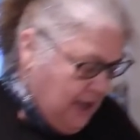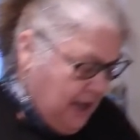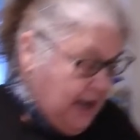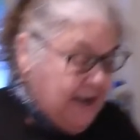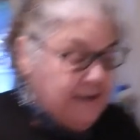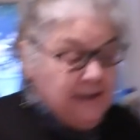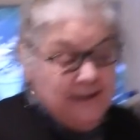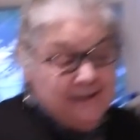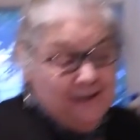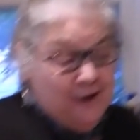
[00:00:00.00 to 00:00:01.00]
I
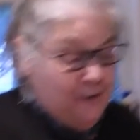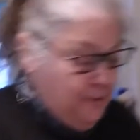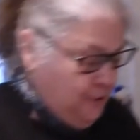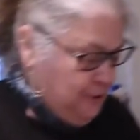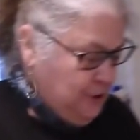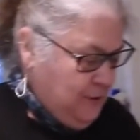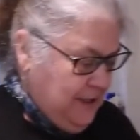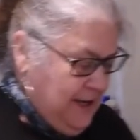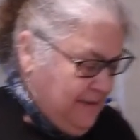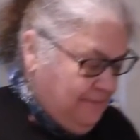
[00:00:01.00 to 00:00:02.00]
collected a lot of bowls doing
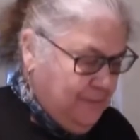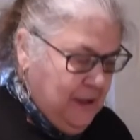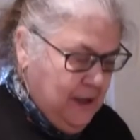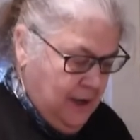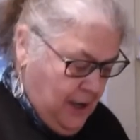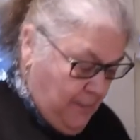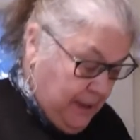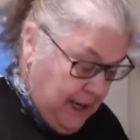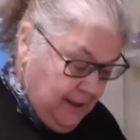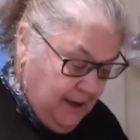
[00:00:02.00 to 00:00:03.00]
that.
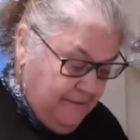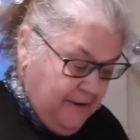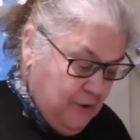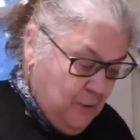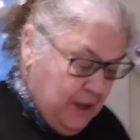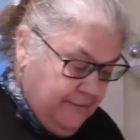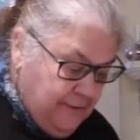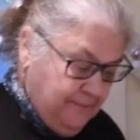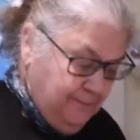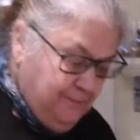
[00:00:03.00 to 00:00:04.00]
But I love every one of
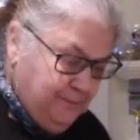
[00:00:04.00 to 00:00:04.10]
them.